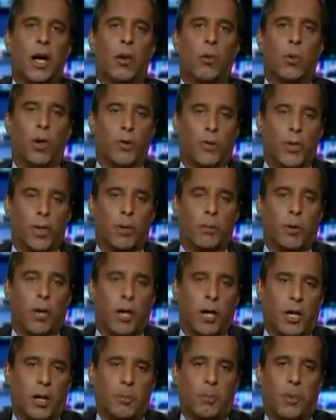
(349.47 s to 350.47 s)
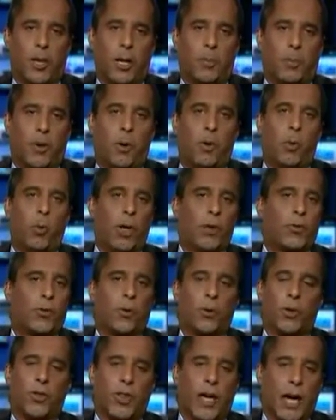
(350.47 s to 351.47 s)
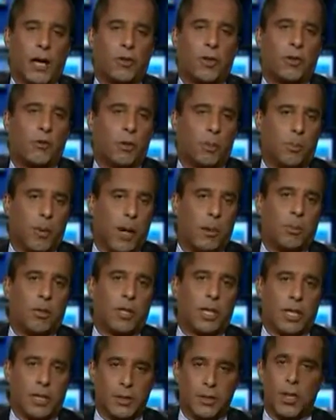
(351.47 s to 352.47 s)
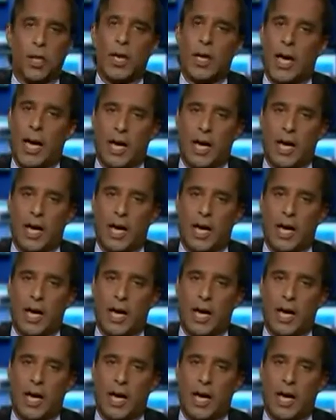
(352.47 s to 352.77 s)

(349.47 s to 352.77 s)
with the American people, with or without the Republicans.